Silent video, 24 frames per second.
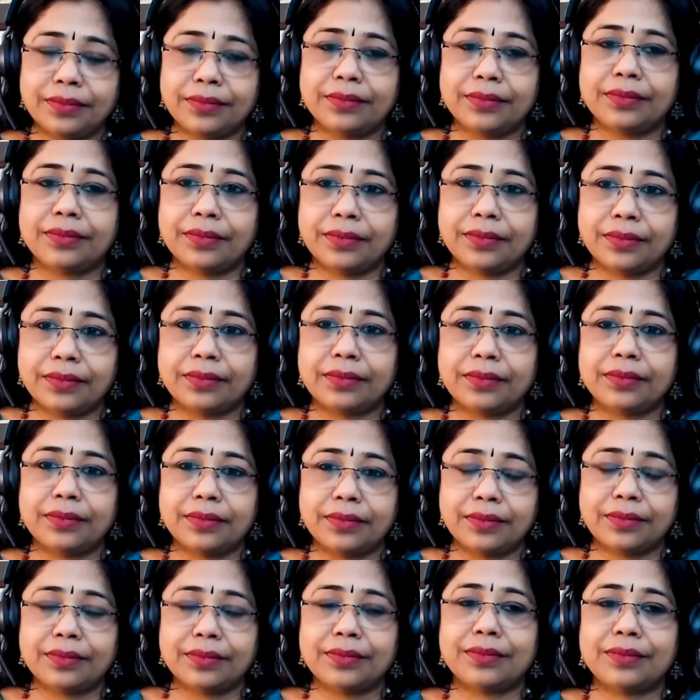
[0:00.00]

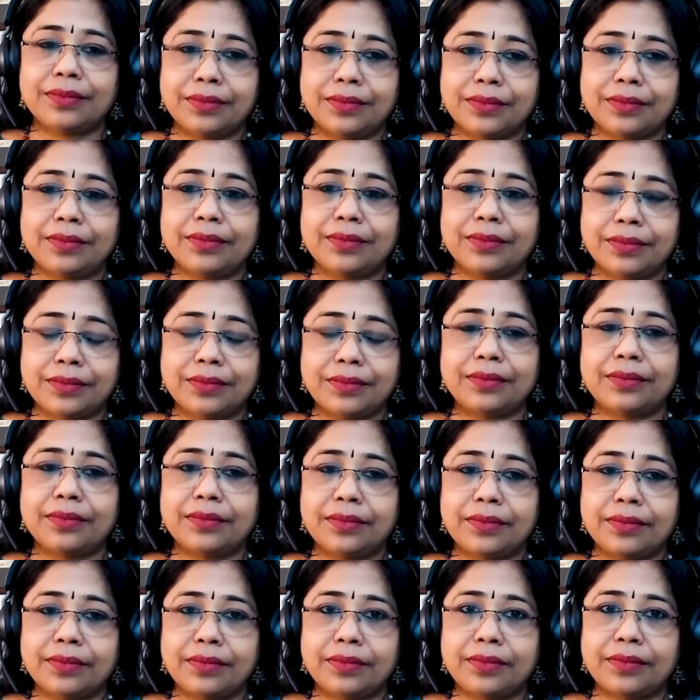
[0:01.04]

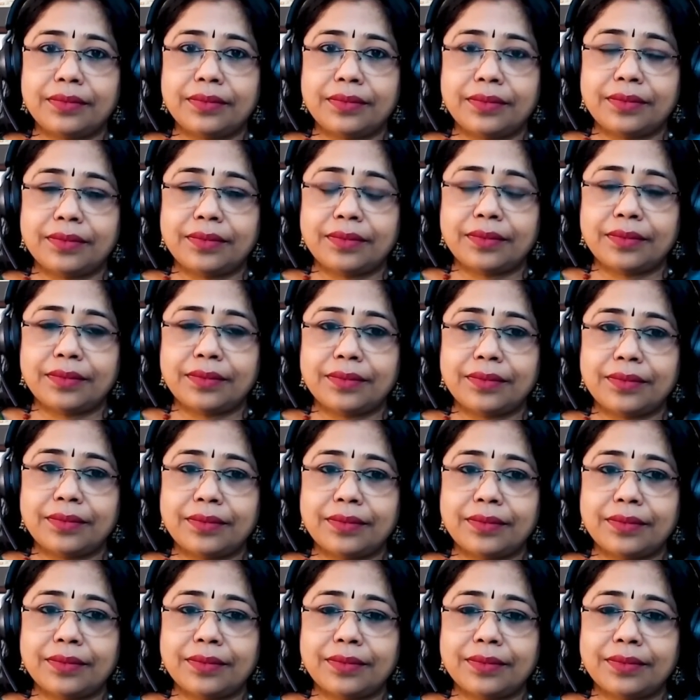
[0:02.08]

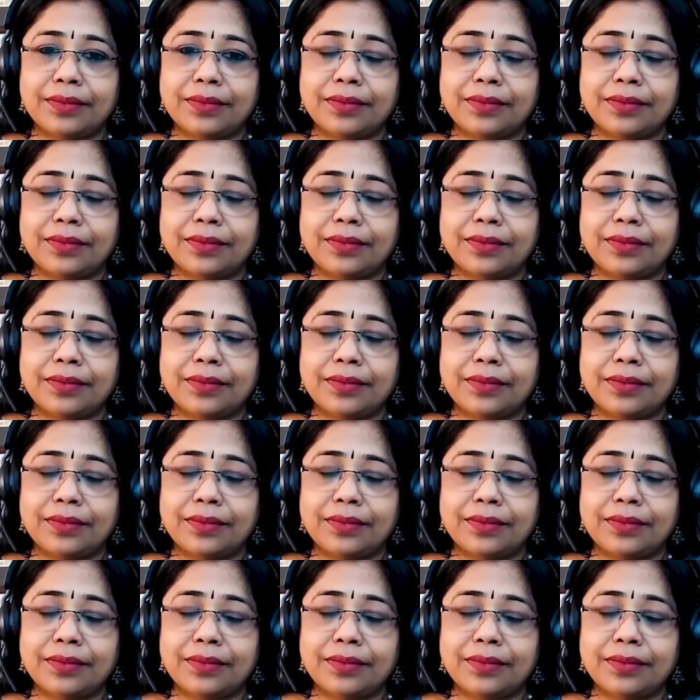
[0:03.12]
No words are spoken by the person on screen.